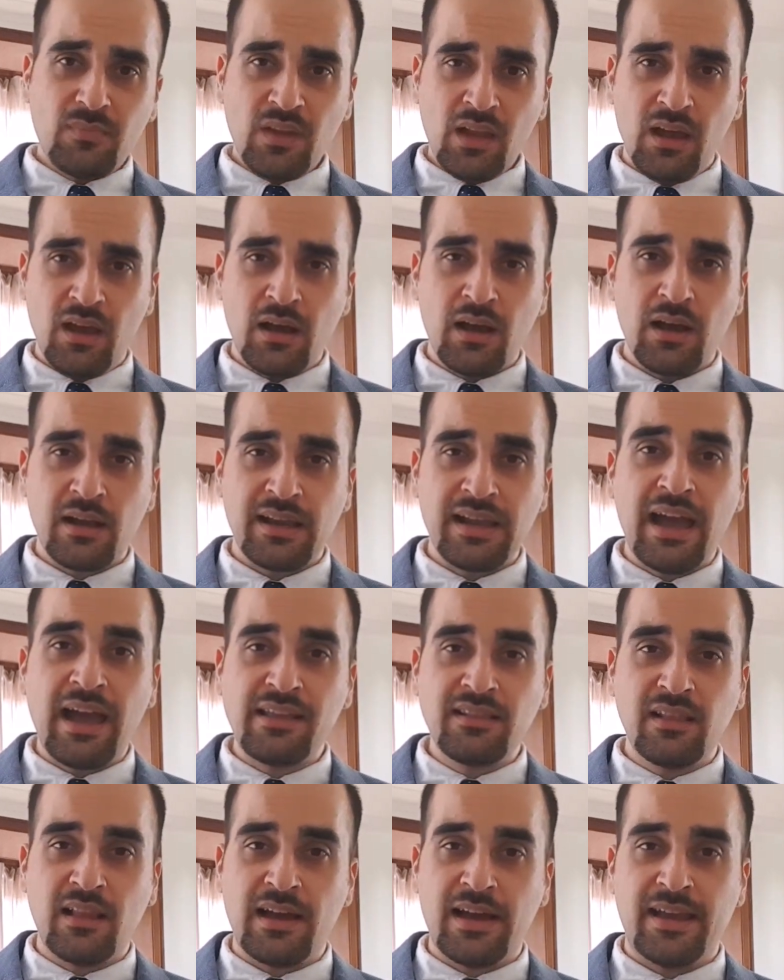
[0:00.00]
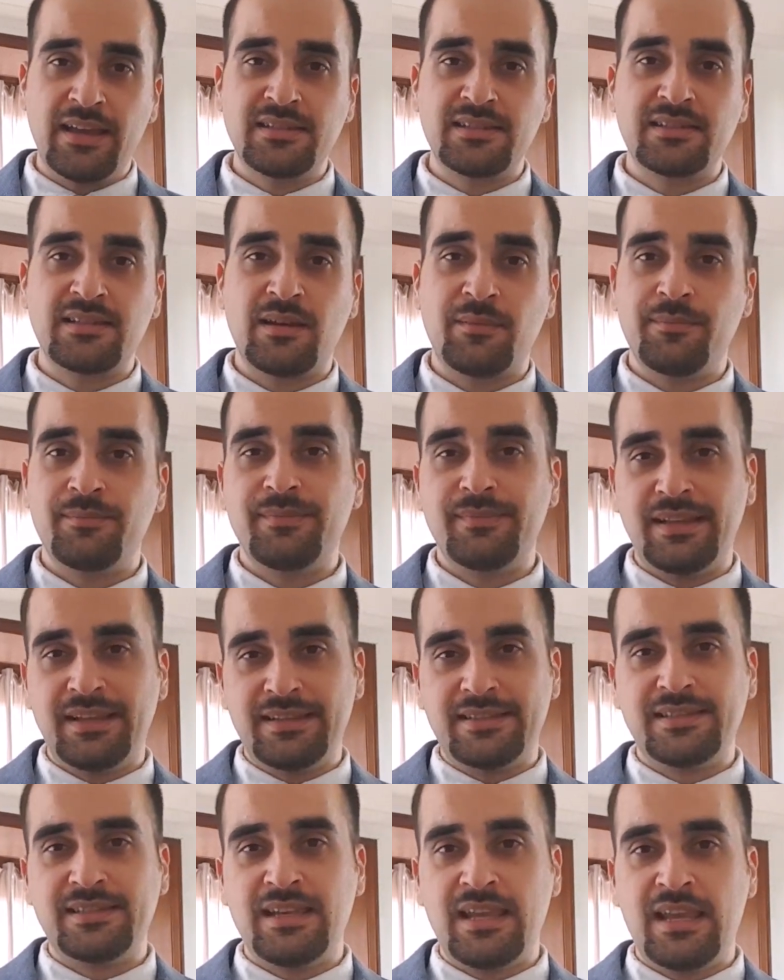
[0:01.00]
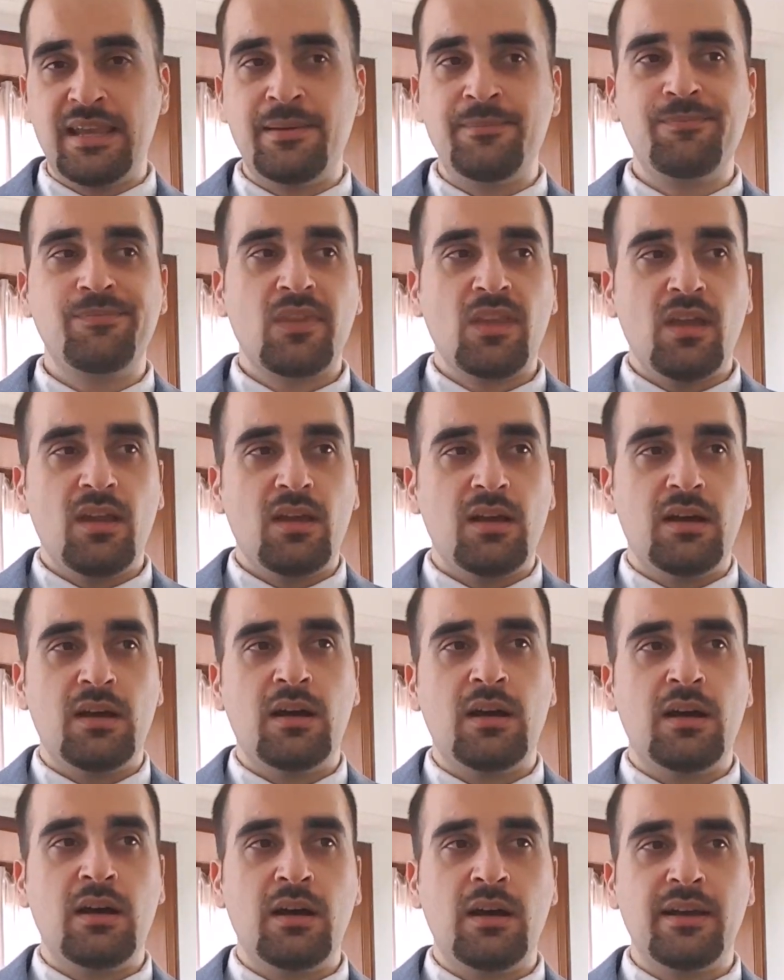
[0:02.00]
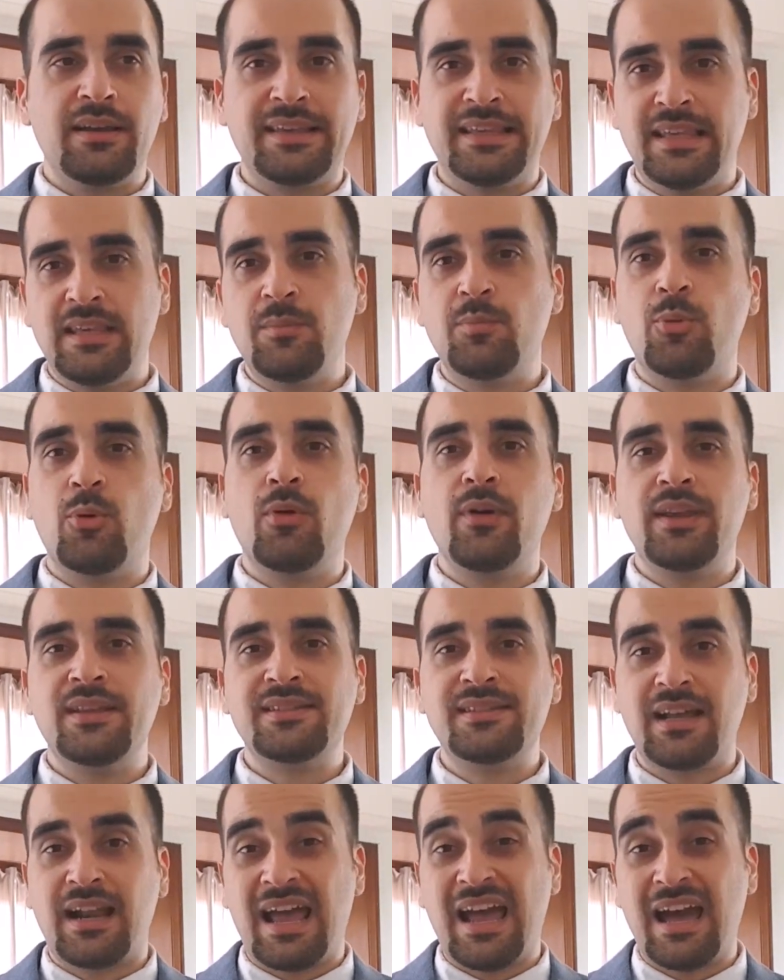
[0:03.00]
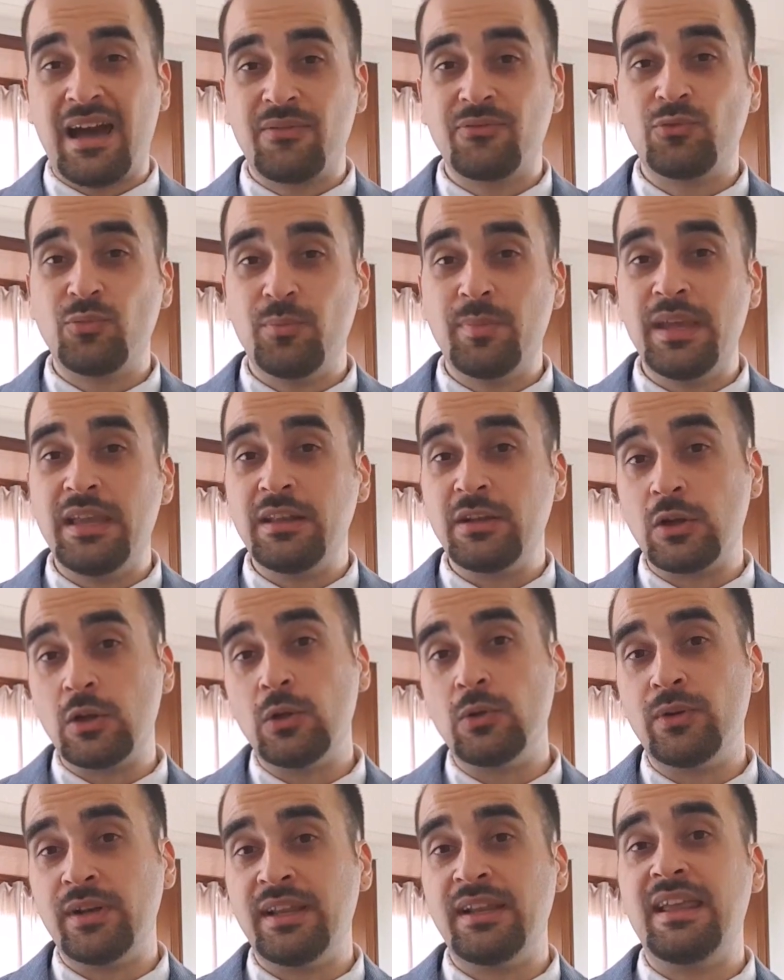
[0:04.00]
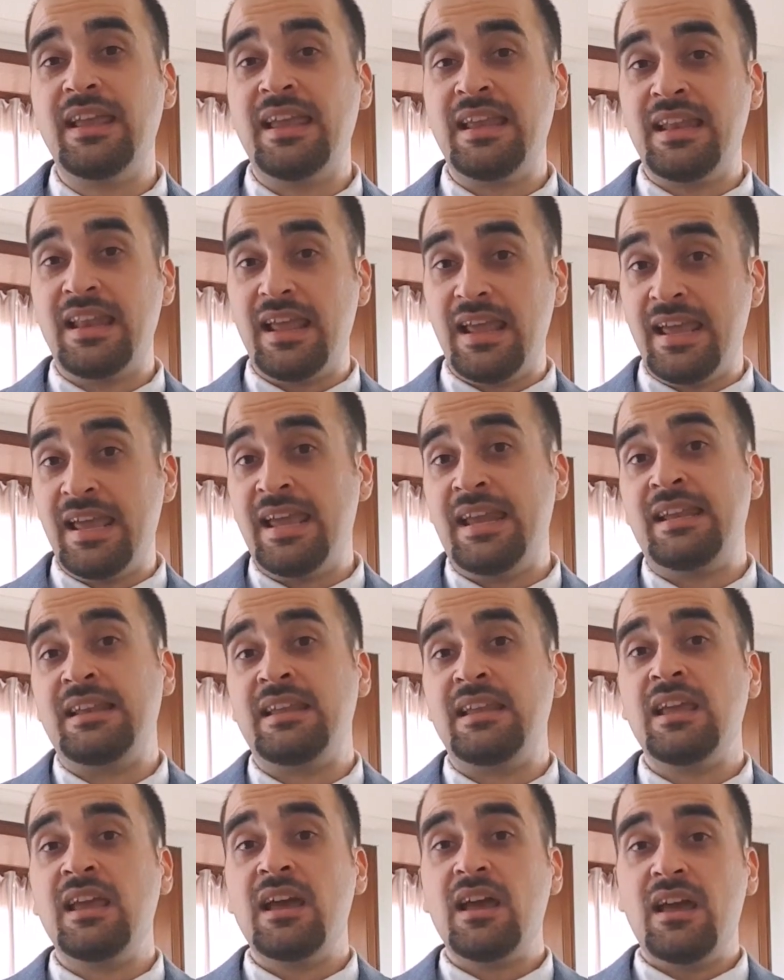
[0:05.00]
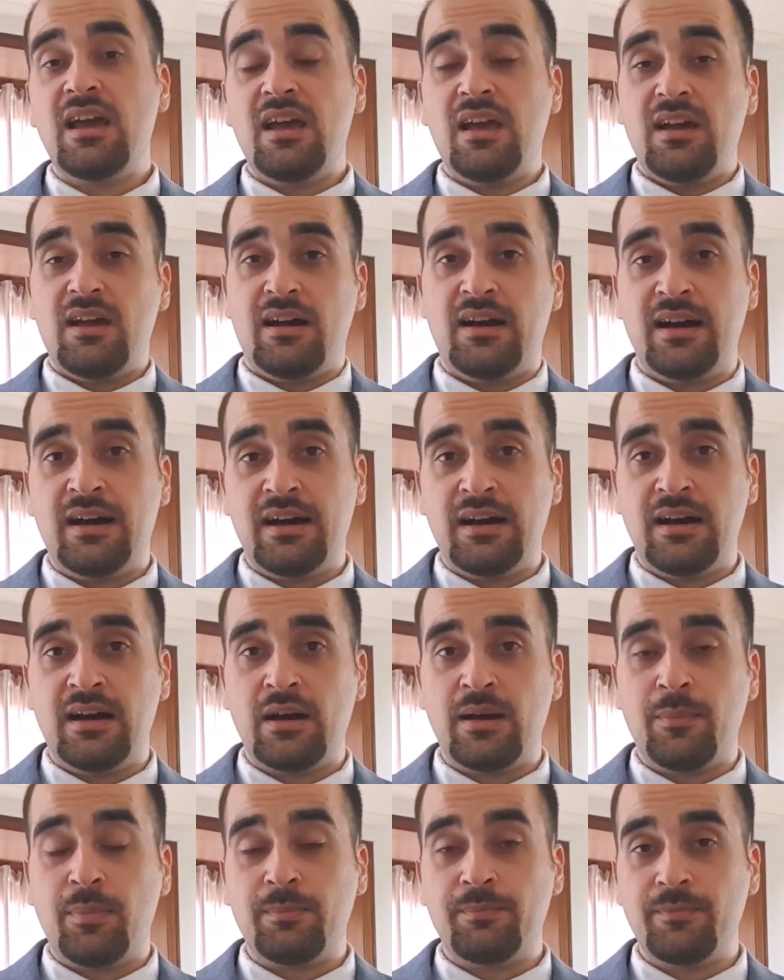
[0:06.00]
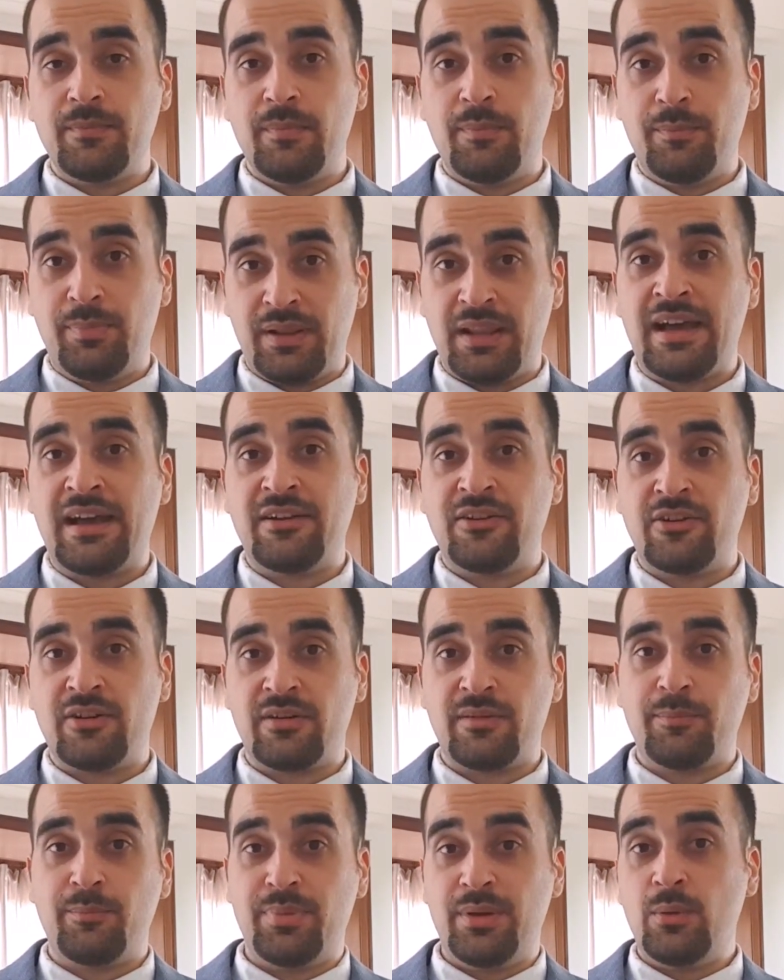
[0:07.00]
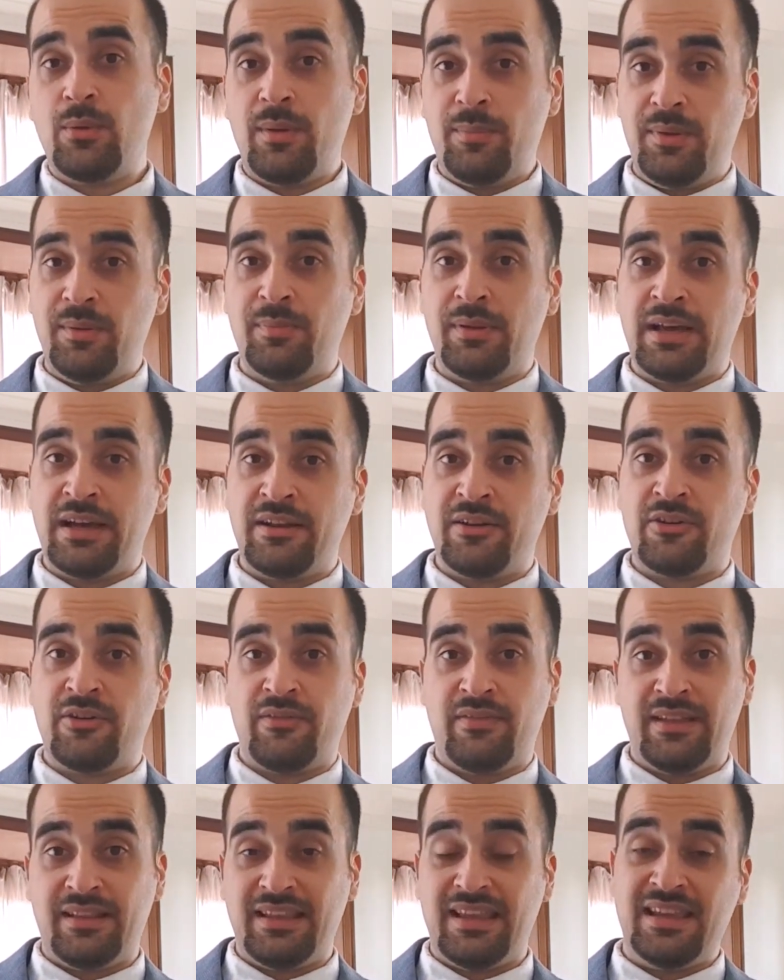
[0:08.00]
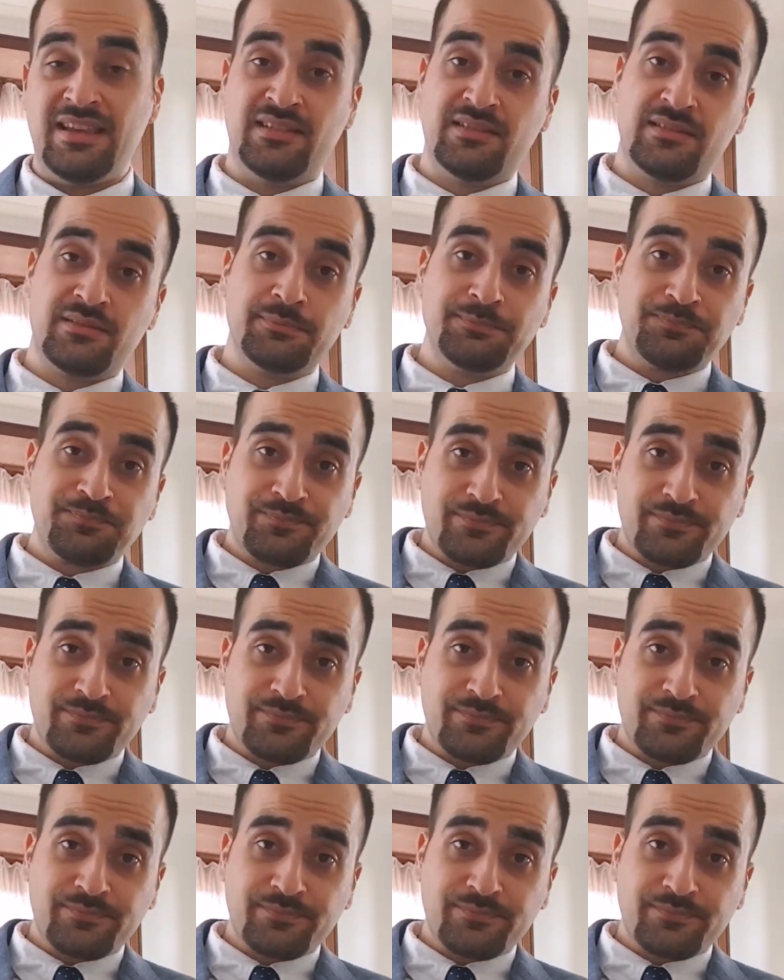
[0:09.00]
guidelines, some, let's say, key points that have to be included in any planner, PYP planner that is